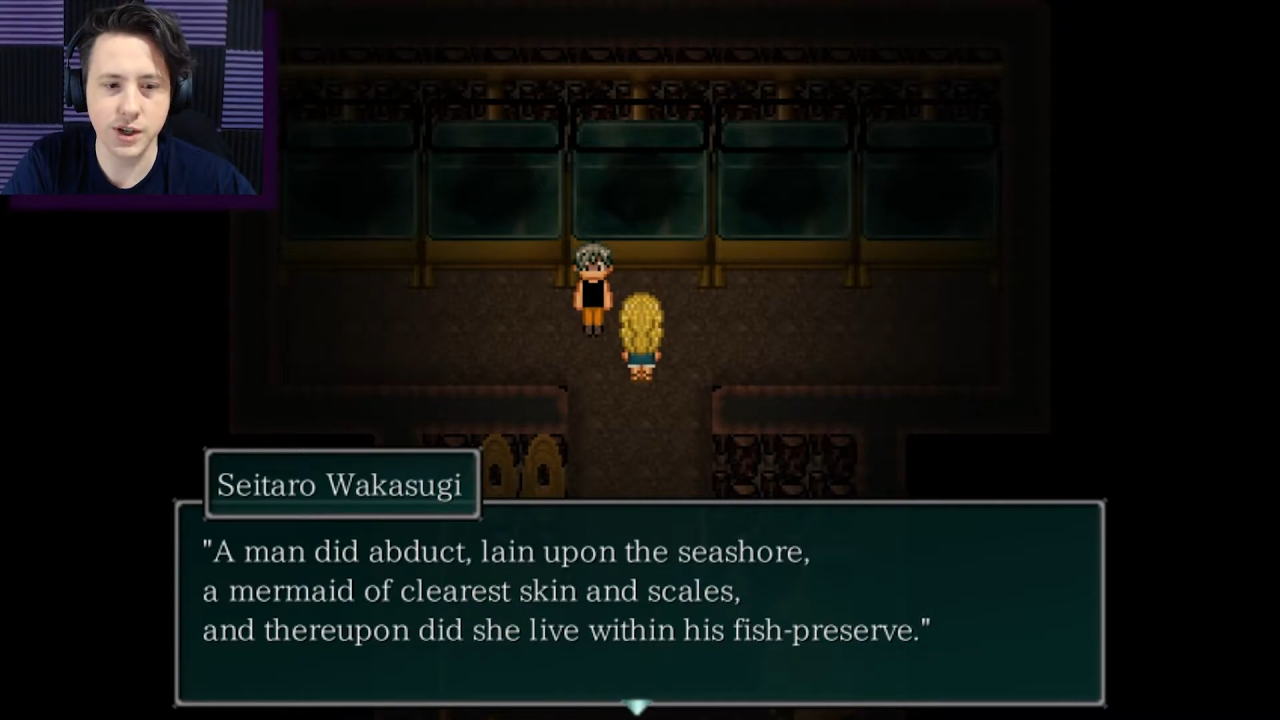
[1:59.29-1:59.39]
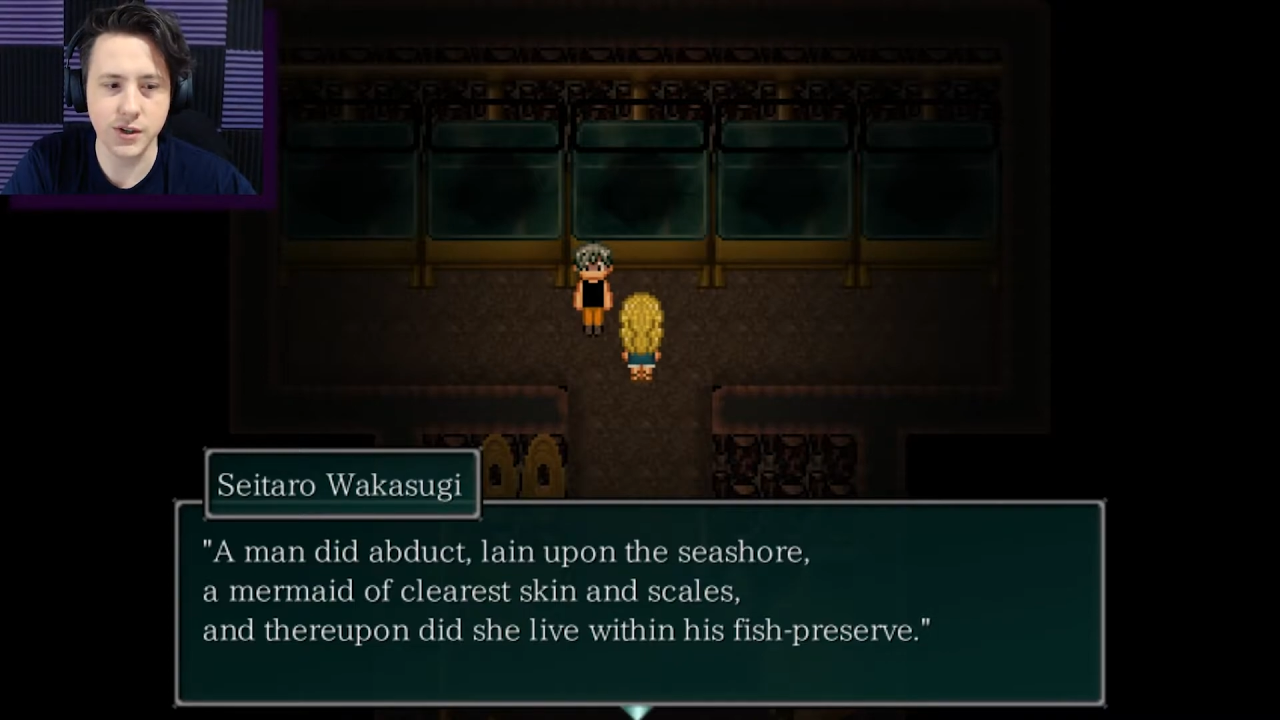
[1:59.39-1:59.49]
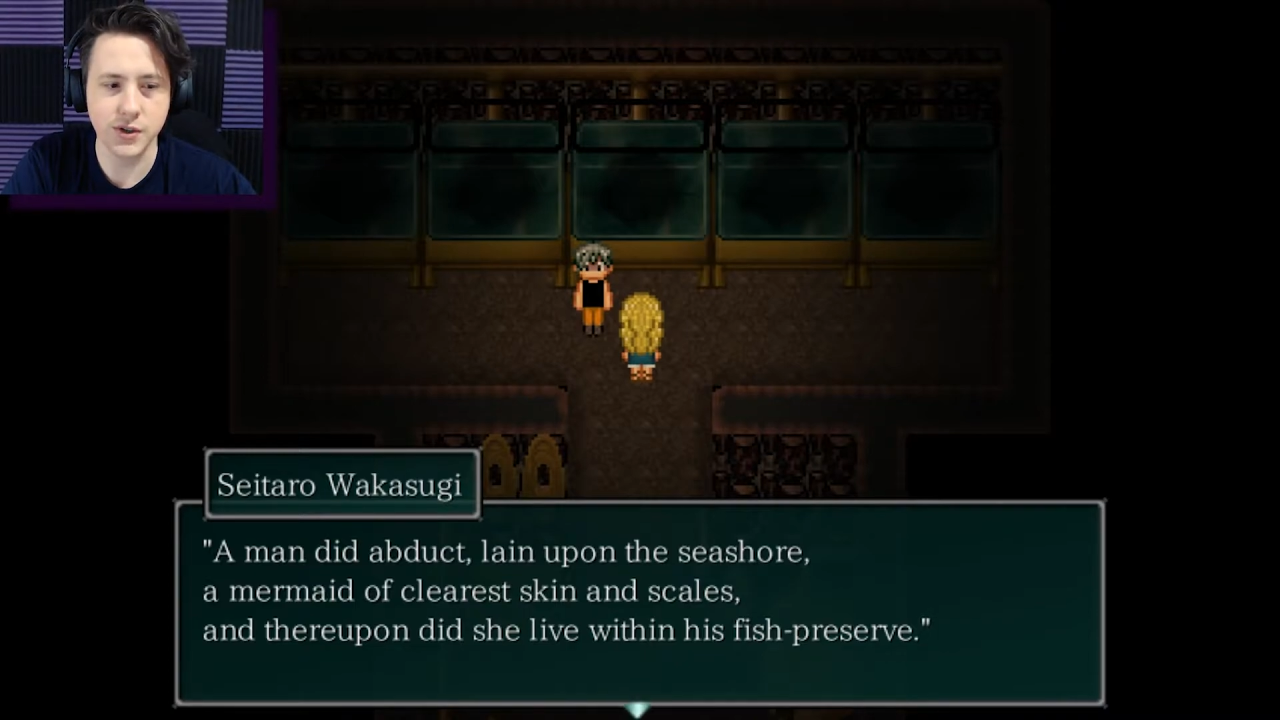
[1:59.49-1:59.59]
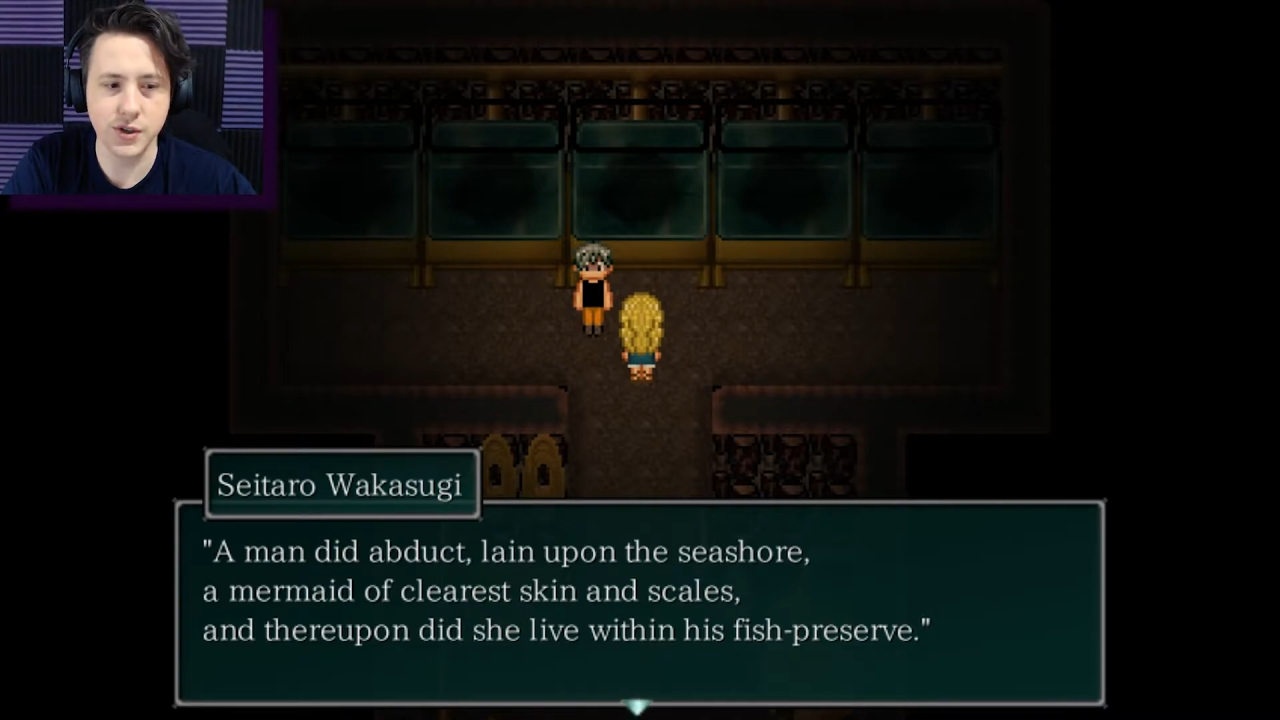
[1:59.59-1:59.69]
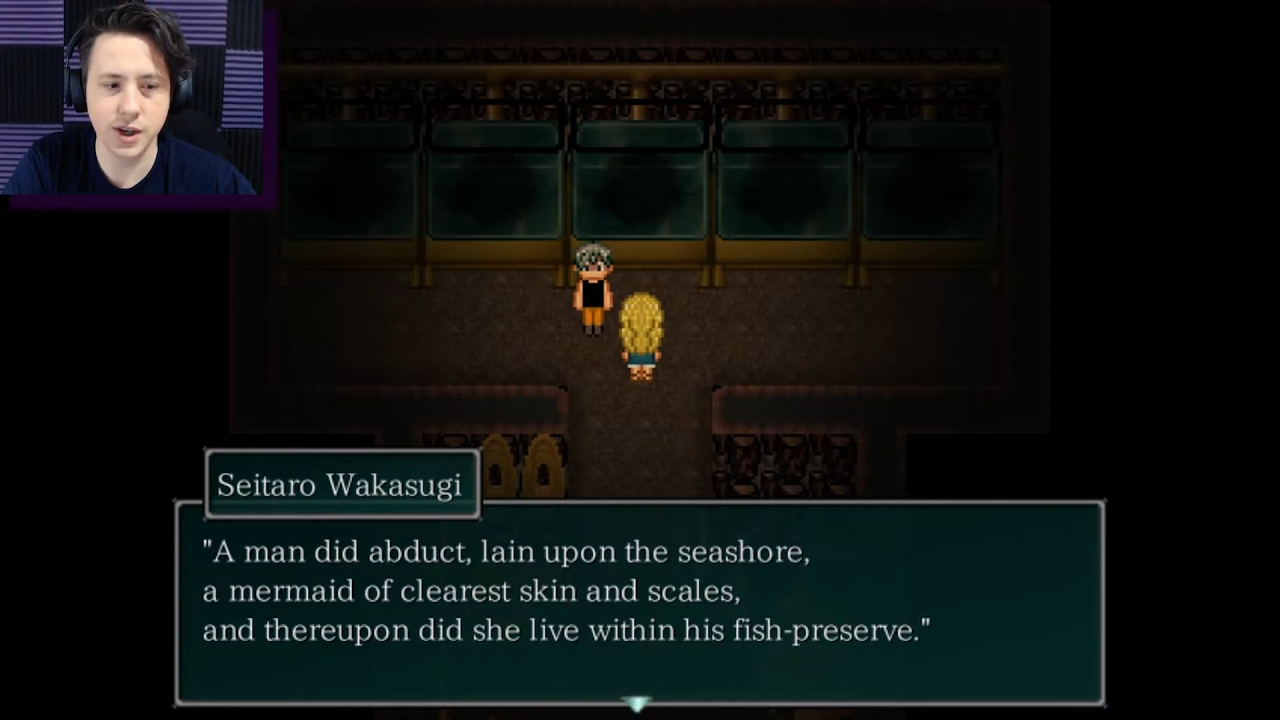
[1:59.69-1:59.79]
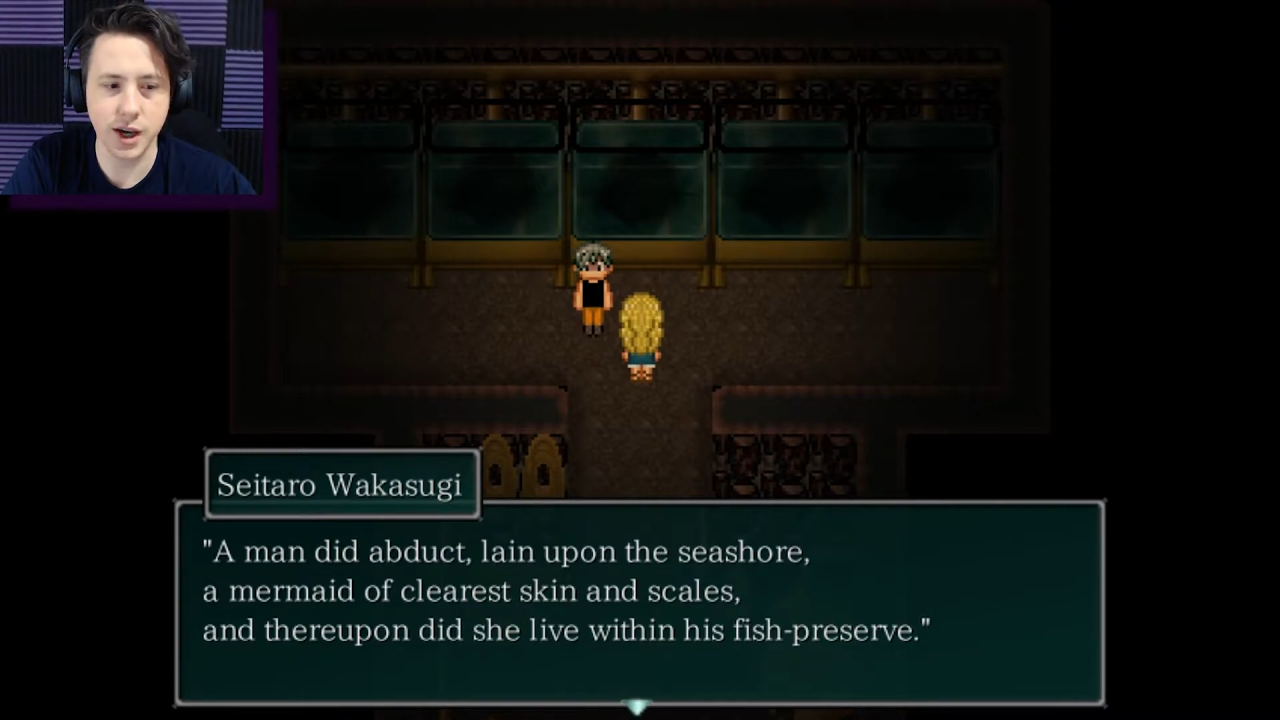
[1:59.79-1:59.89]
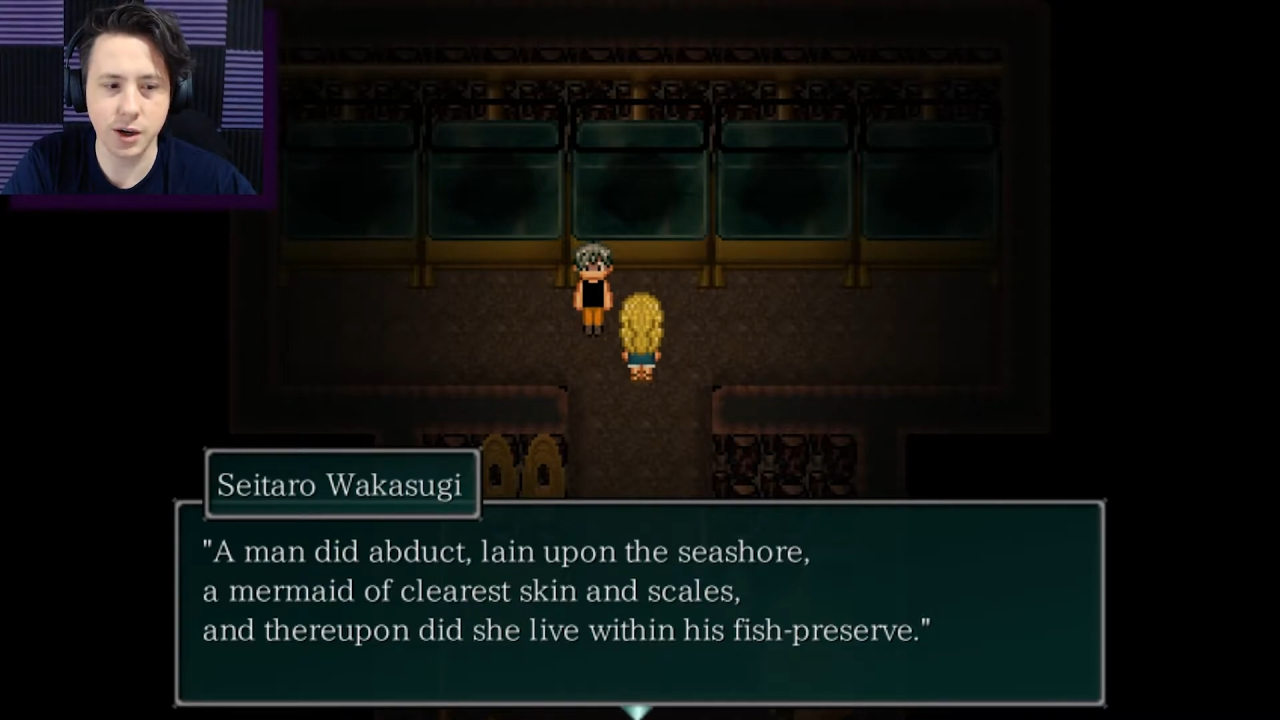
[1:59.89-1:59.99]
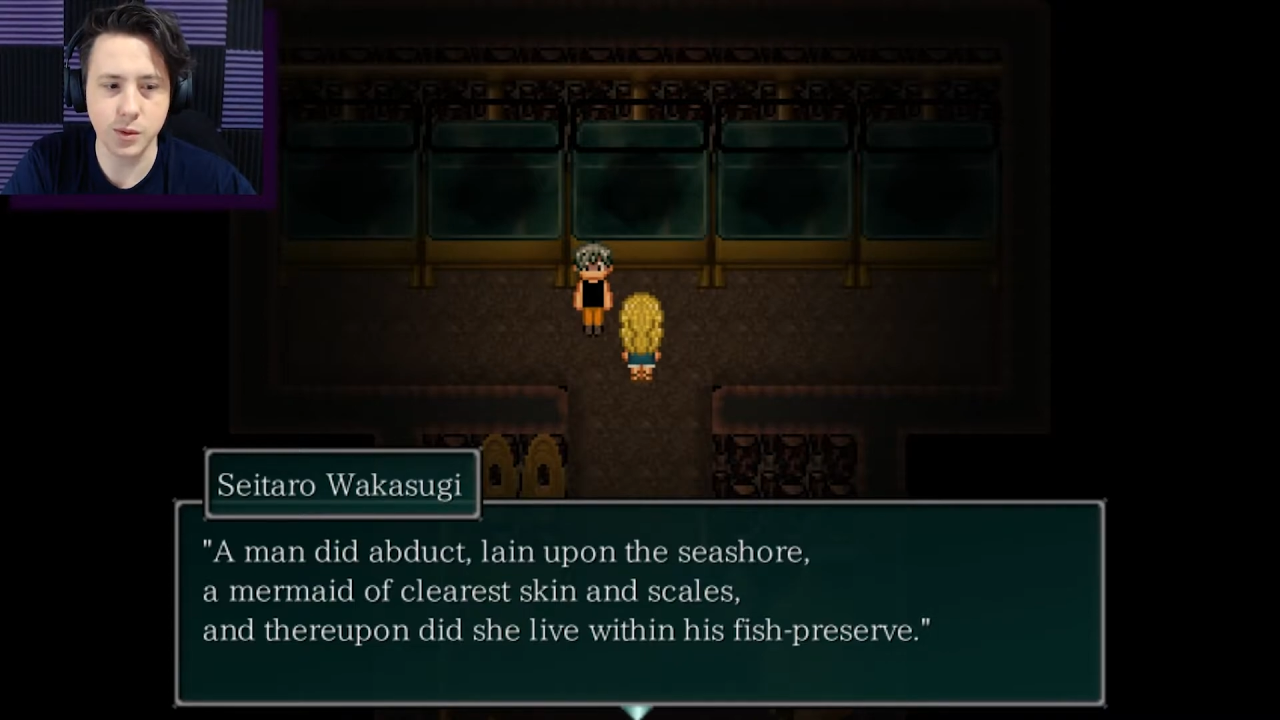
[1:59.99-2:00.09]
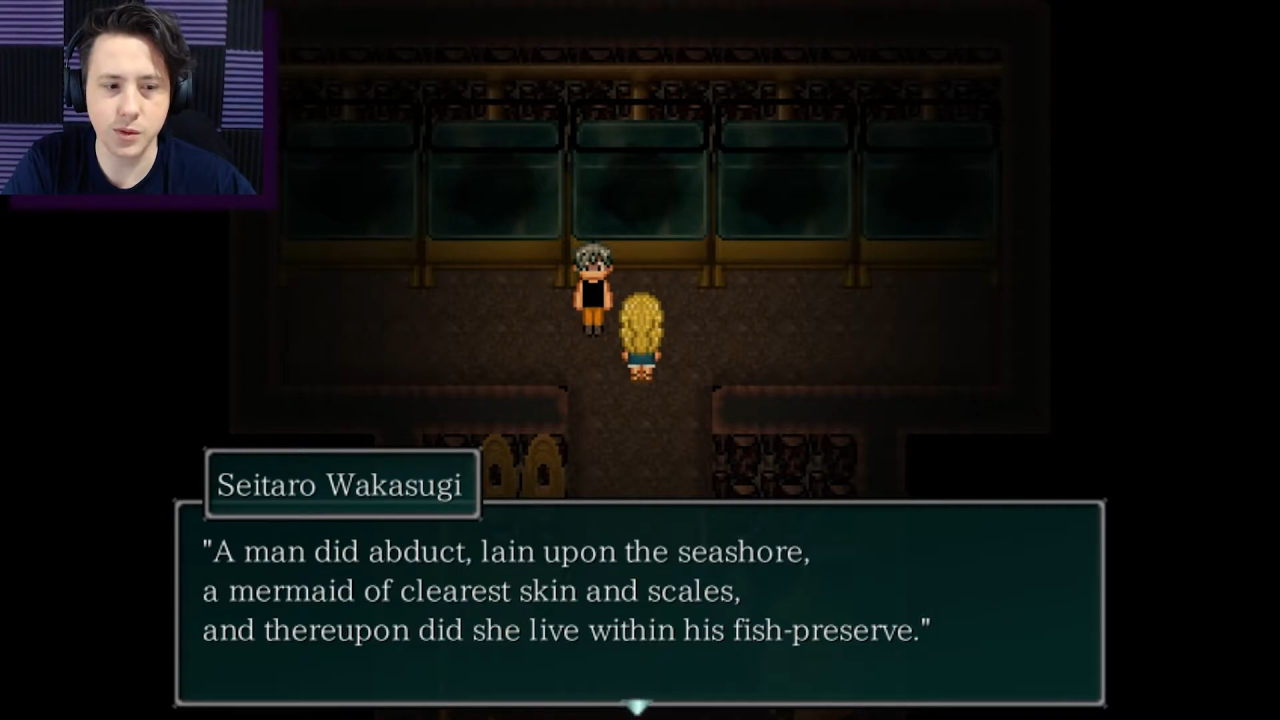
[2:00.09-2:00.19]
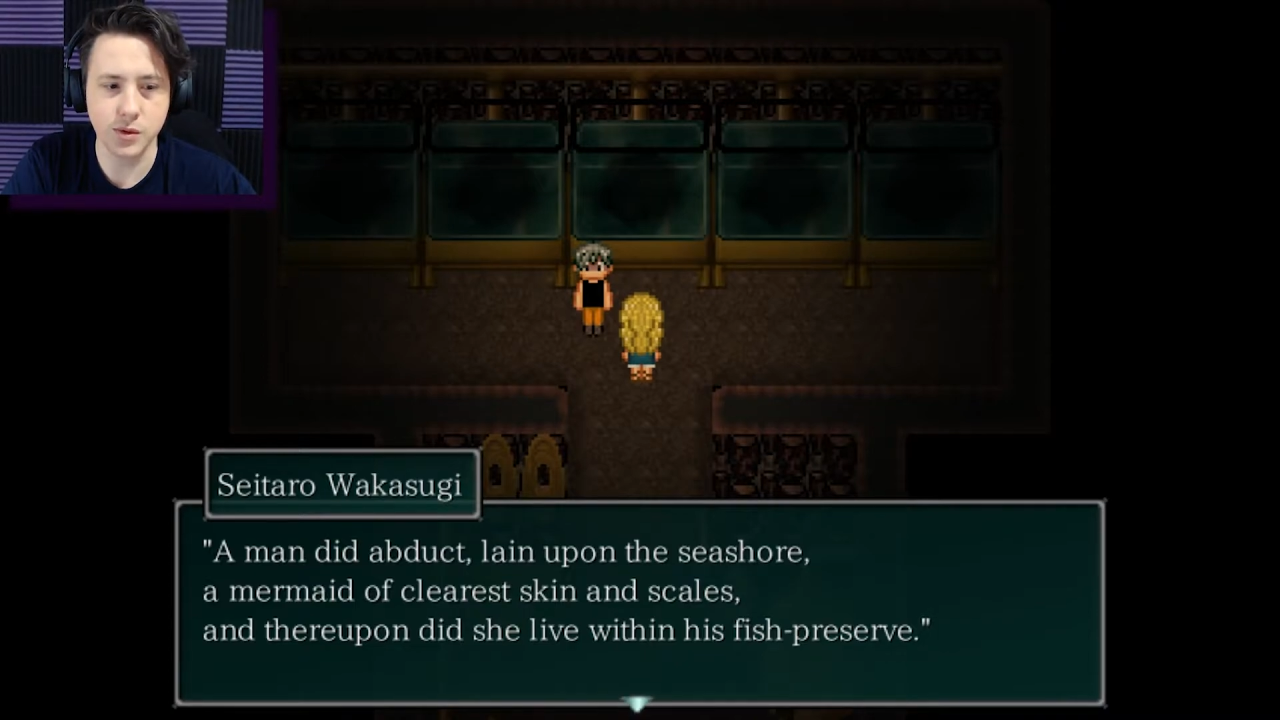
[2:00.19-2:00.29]
and
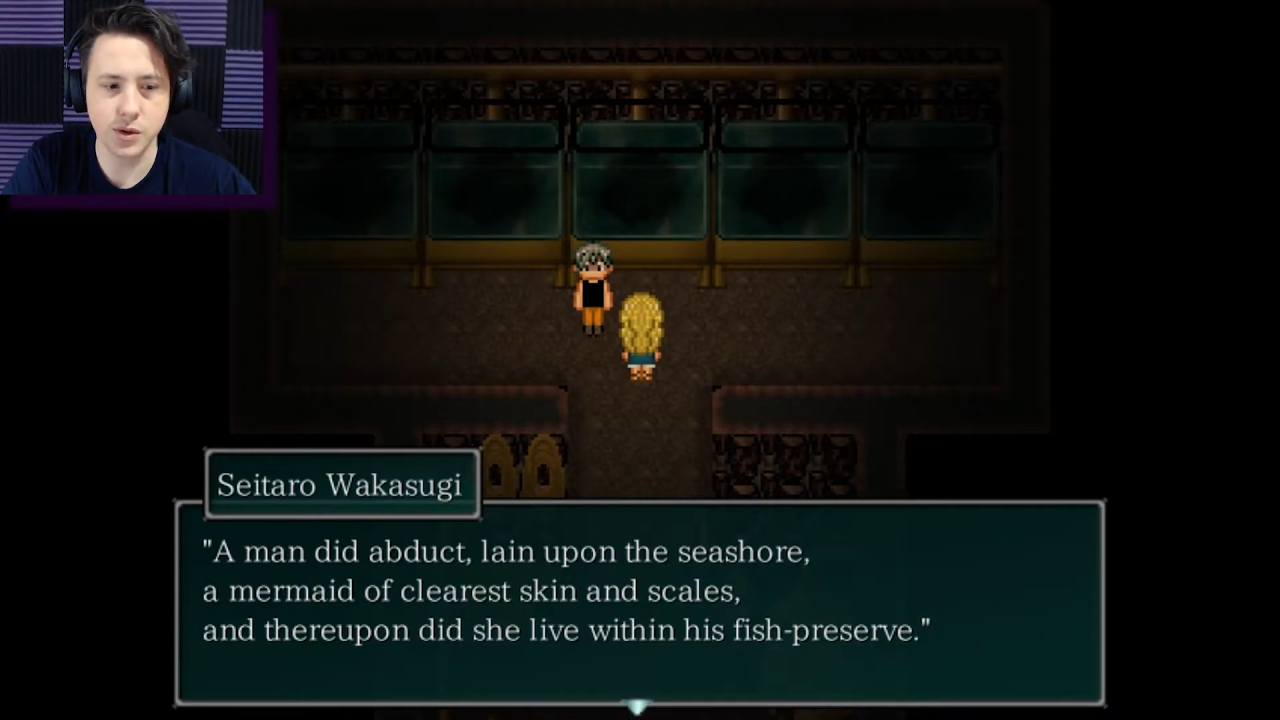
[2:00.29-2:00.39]
scales,